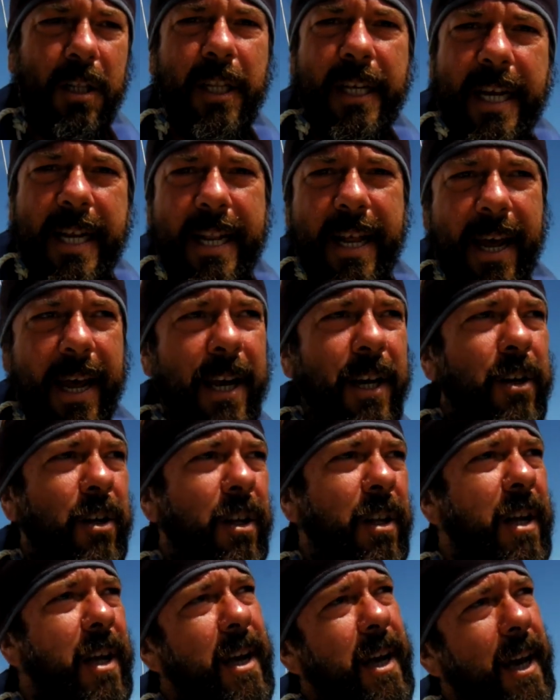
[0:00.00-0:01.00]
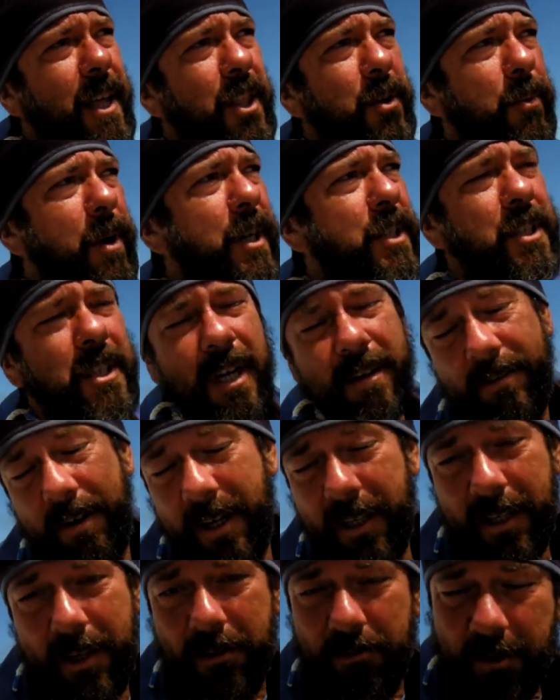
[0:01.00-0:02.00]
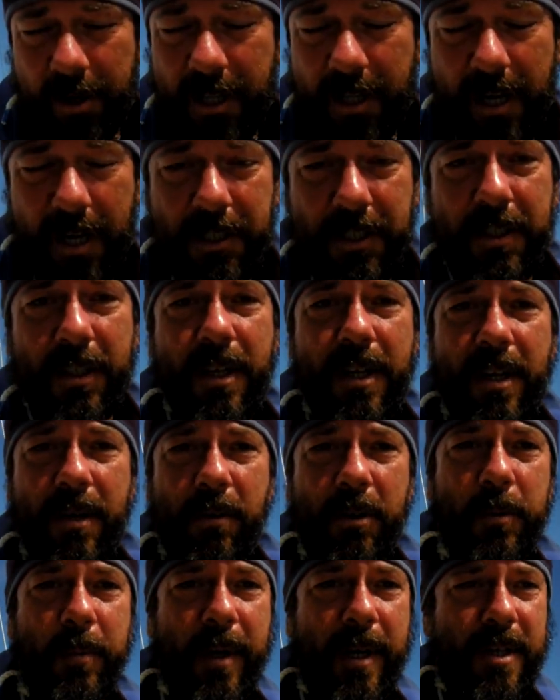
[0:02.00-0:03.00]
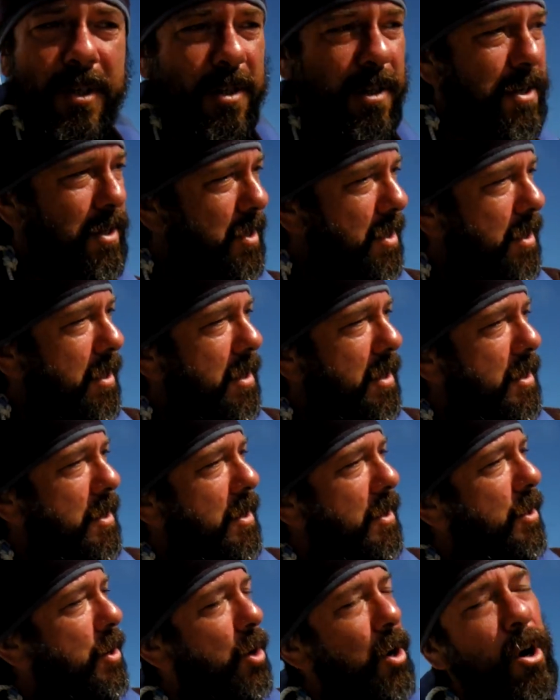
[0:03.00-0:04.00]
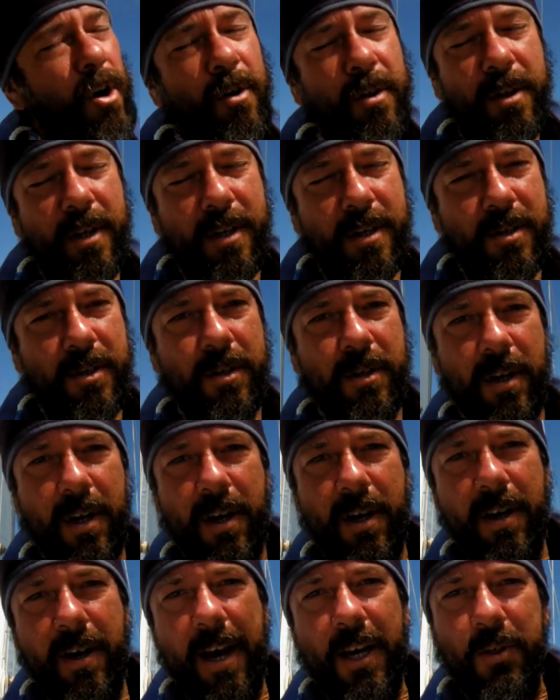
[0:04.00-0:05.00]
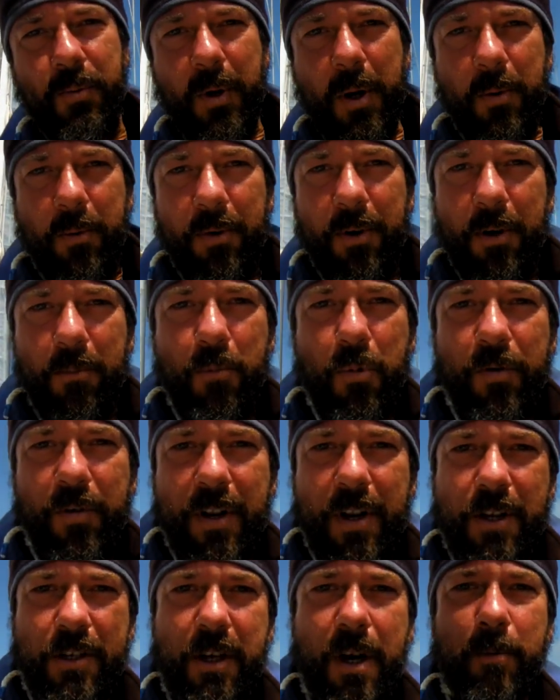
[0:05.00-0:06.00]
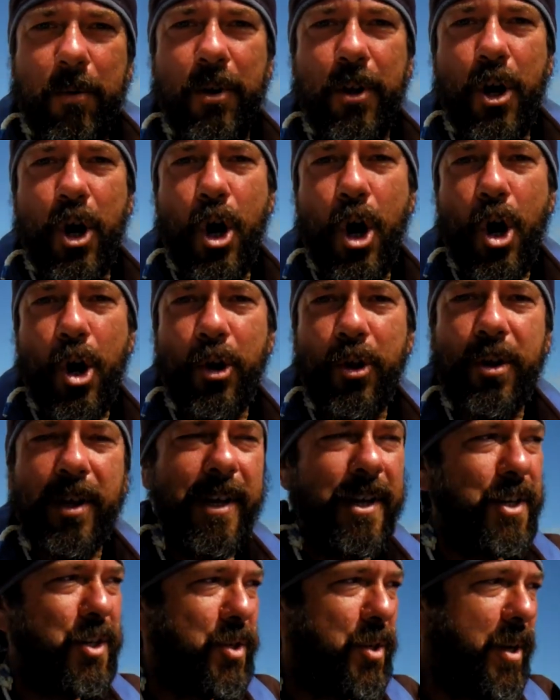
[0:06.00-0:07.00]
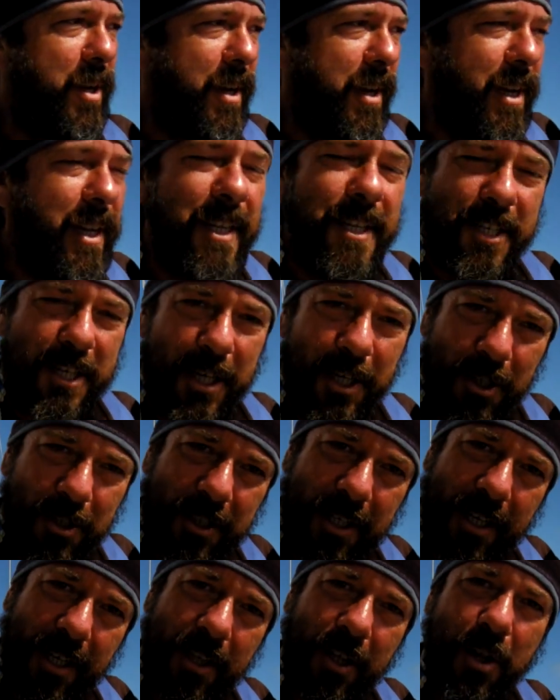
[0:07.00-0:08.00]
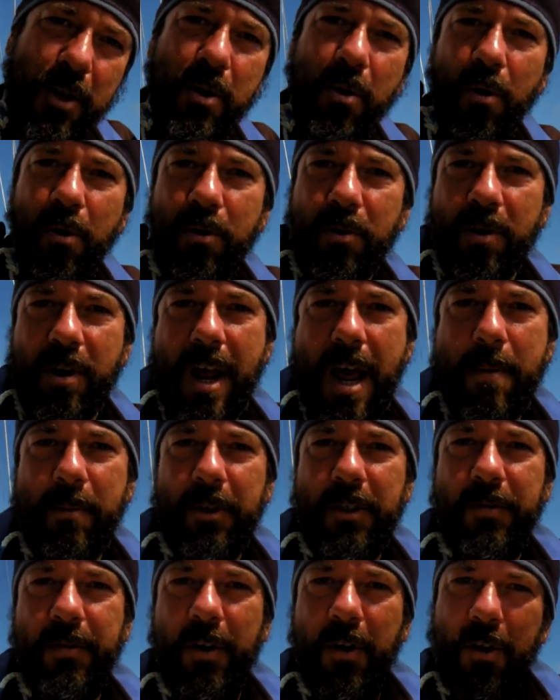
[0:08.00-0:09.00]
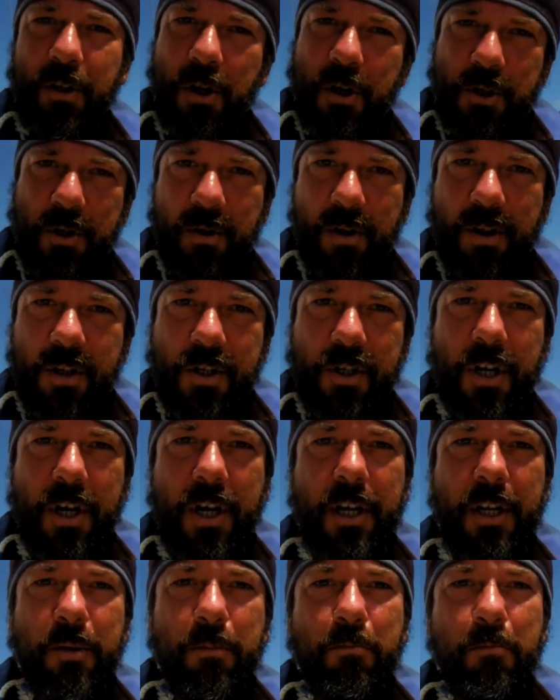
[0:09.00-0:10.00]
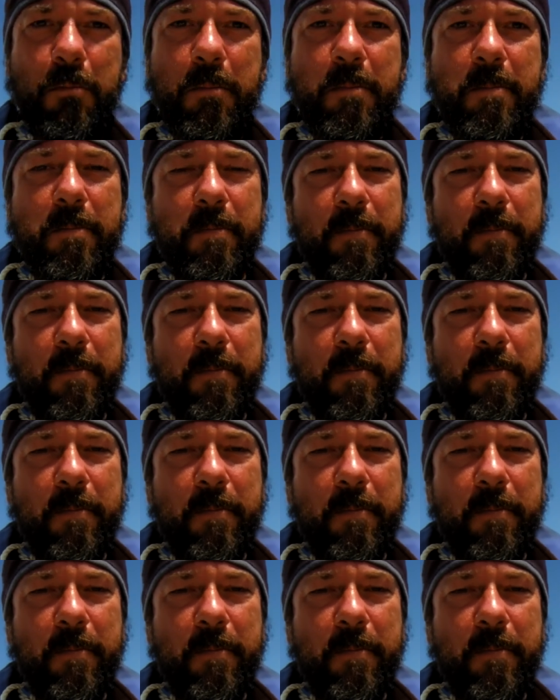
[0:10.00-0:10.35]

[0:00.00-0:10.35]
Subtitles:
clean angle? And the reason I finally realized was because the Earth is, as we move into summer, the Earth is tilting the northern hemisphere closer to the sun,